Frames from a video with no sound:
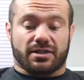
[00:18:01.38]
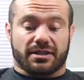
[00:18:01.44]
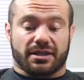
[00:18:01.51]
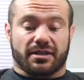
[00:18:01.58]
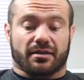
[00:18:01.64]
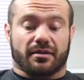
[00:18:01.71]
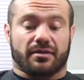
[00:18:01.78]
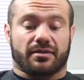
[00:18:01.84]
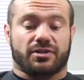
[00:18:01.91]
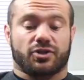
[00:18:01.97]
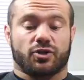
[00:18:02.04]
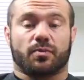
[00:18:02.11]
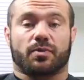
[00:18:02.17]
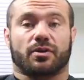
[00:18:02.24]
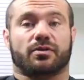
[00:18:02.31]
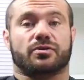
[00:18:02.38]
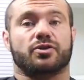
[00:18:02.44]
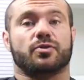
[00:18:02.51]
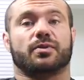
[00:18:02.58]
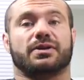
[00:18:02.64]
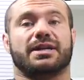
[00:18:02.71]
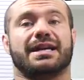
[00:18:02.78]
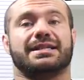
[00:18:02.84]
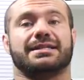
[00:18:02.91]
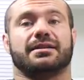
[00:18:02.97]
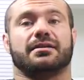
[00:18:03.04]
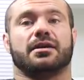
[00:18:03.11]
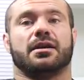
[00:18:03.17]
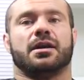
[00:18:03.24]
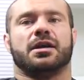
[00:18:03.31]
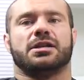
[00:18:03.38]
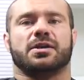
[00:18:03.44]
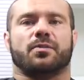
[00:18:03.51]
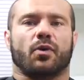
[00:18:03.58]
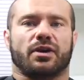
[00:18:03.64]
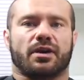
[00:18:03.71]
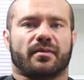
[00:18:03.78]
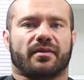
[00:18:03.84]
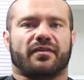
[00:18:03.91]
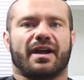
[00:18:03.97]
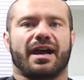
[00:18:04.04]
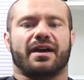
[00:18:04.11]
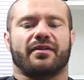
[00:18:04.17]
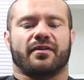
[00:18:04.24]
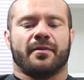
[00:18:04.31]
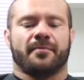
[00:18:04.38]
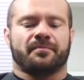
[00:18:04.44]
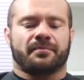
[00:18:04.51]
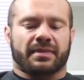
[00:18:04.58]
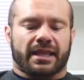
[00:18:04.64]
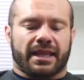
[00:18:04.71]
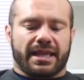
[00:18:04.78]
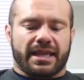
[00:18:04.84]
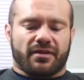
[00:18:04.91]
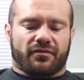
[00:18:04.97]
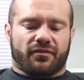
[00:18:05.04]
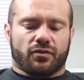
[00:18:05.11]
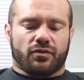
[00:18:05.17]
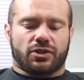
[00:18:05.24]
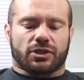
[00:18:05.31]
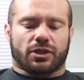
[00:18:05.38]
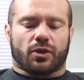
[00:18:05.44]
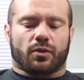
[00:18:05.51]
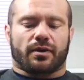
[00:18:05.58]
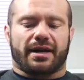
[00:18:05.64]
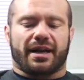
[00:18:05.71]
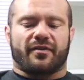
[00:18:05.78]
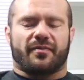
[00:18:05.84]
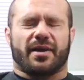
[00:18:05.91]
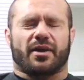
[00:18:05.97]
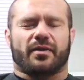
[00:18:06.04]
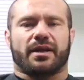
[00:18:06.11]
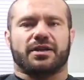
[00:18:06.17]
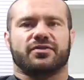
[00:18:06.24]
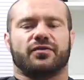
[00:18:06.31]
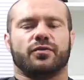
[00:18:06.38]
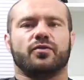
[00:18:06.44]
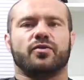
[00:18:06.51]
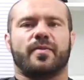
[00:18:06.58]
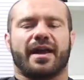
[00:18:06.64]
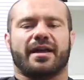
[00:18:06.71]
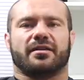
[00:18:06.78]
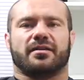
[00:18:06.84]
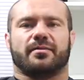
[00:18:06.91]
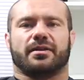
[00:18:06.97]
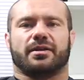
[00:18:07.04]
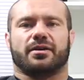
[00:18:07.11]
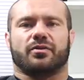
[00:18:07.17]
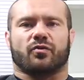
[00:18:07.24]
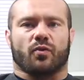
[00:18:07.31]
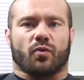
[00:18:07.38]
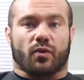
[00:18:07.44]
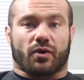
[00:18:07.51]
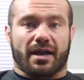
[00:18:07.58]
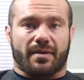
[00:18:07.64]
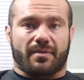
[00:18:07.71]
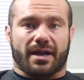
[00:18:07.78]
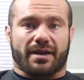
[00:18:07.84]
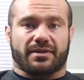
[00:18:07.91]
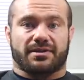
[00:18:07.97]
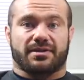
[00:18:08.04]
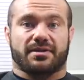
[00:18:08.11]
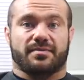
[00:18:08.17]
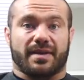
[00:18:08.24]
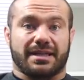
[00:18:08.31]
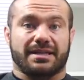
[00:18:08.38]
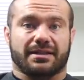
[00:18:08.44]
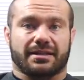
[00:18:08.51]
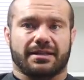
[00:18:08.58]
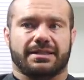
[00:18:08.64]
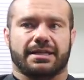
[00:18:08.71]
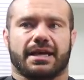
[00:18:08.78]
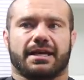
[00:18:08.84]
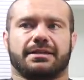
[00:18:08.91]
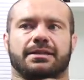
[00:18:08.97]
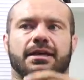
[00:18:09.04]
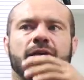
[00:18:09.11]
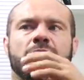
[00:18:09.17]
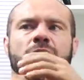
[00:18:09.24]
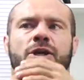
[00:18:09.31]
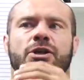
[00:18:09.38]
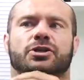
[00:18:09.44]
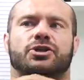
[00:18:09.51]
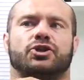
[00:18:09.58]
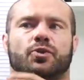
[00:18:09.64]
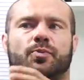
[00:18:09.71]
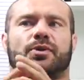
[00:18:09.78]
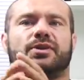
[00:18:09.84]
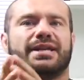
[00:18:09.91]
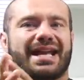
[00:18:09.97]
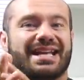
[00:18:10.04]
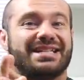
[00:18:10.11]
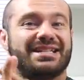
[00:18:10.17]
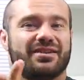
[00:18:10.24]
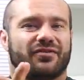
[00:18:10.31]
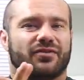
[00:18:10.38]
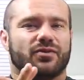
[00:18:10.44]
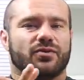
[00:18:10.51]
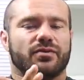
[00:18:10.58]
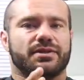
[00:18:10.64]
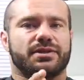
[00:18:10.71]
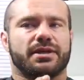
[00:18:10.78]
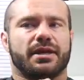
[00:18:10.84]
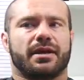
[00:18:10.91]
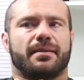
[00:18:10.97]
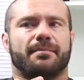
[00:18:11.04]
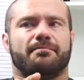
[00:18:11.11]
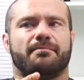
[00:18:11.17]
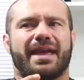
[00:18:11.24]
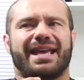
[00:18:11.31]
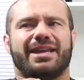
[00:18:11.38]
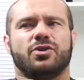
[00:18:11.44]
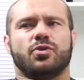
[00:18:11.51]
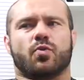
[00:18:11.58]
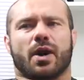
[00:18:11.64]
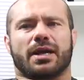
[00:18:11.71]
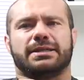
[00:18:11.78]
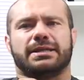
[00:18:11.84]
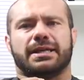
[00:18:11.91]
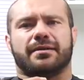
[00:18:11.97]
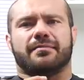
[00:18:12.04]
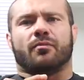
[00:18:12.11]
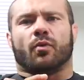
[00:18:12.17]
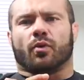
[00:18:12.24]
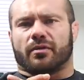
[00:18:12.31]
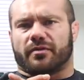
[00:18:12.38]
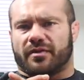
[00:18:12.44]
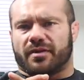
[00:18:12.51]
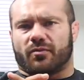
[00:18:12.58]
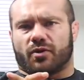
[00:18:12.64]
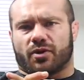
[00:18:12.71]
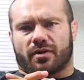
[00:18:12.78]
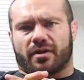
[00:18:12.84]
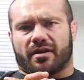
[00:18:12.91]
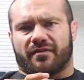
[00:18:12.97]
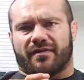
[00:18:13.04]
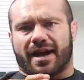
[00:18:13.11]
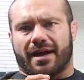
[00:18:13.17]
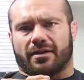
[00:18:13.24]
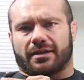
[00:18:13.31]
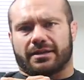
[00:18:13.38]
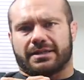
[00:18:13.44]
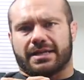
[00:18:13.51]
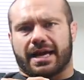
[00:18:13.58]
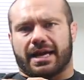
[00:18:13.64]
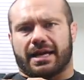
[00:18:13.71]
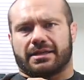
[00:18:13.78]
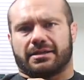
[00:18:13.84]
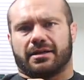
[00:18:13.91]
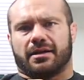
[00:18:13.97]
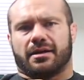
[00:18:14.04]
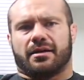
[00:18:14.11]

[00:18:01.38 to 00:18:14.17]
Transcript: the deal, super, super ties in to point number five, eat foods lower in F P R H. Food palatability reward hypothesis basically says super tasty foods make you want to eat more of them when you're on a fat loss diet.